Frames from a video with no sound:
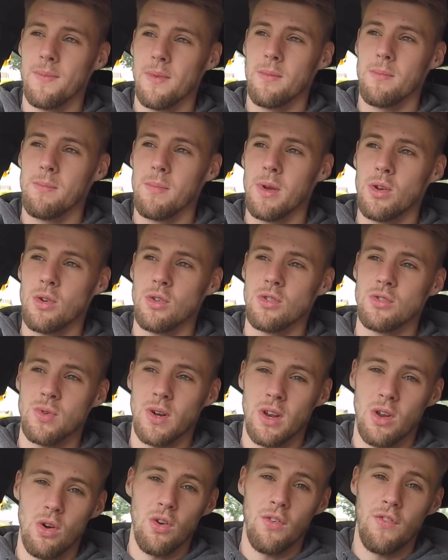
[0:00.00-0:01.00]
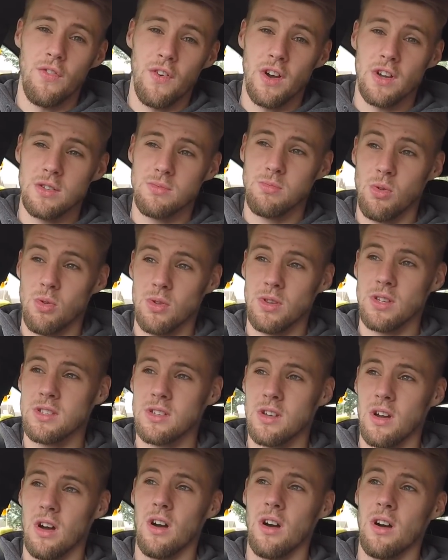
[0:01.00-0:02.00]
because when I first bought this
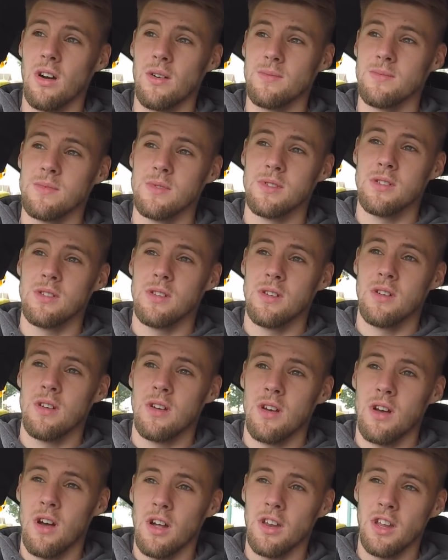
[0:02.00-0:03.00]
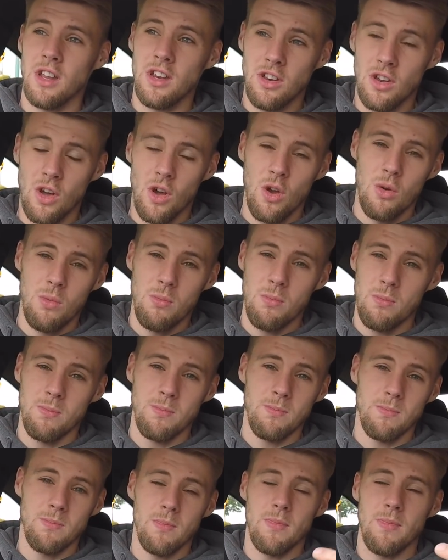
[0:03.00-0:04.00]
car I didn't know
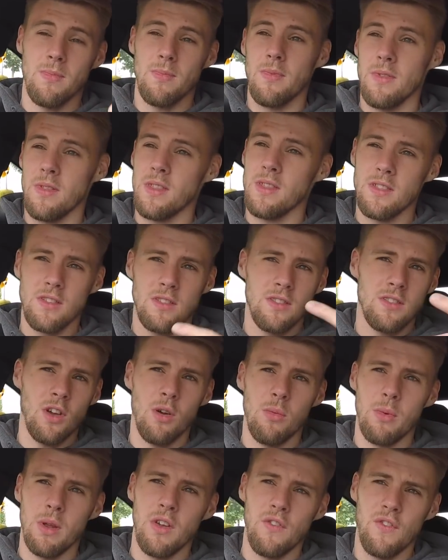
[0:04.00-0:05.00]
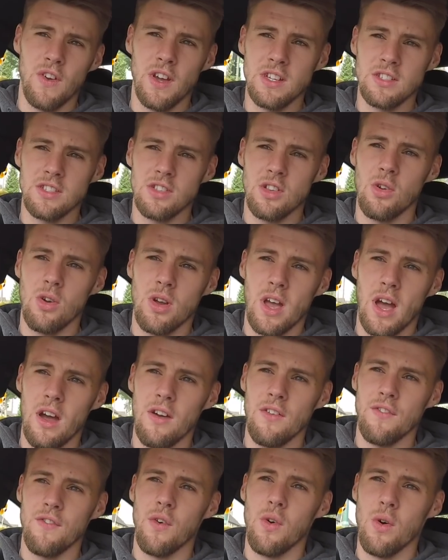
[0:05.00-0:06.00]
so many things to look out
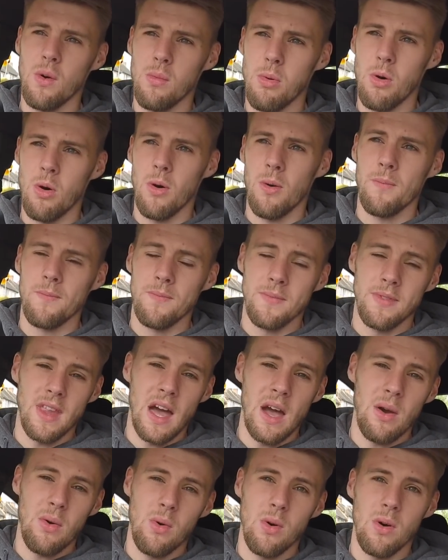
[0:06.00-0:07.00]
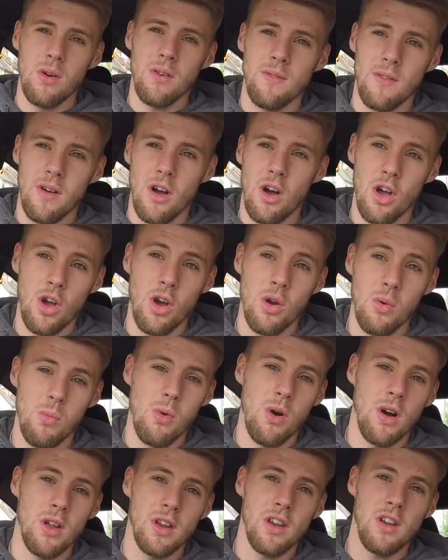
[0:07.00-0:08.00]
for, but now I own
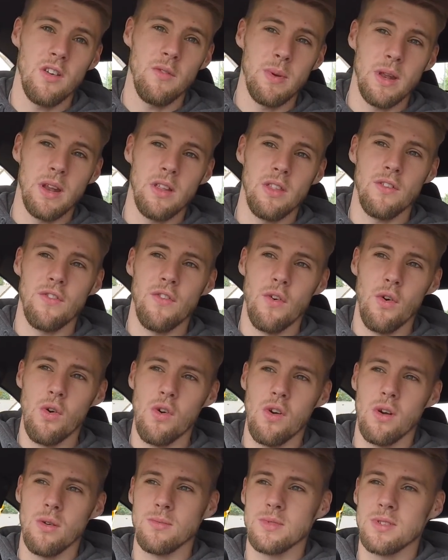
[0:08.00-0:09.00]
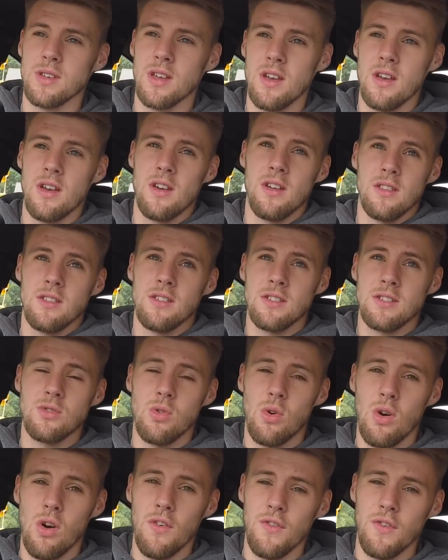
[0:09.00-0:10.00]
one and I've been on the forums, there's
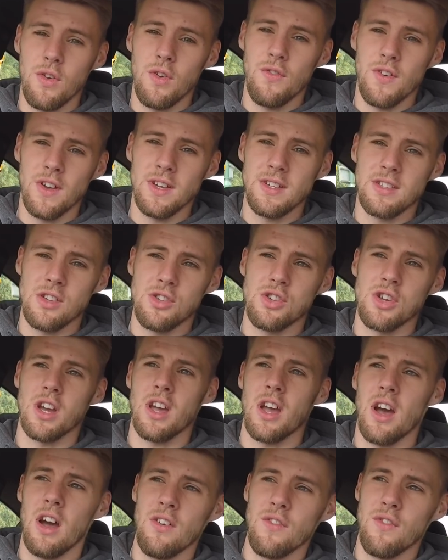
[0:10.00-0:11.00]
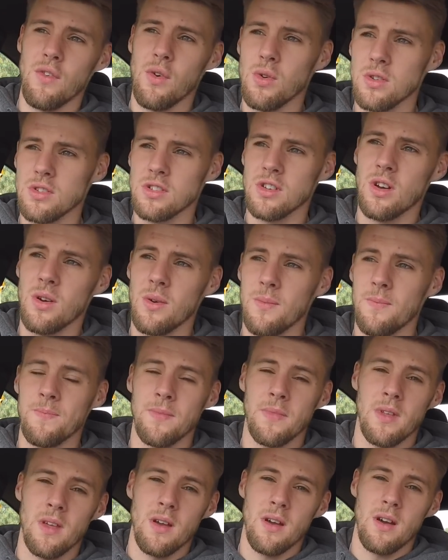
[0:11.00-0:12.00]
quite a few things to check out for. So
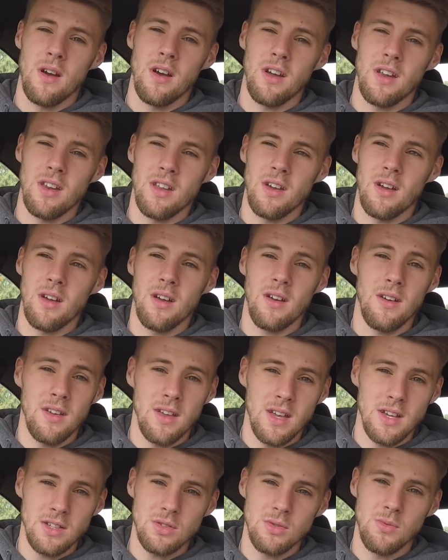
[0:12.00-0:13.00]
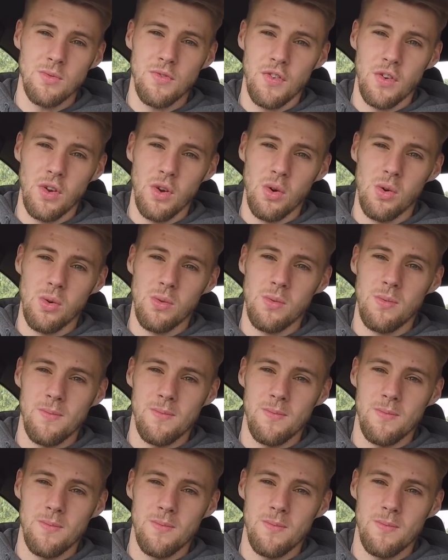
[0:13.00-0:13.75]
I'm gonna get some fuel.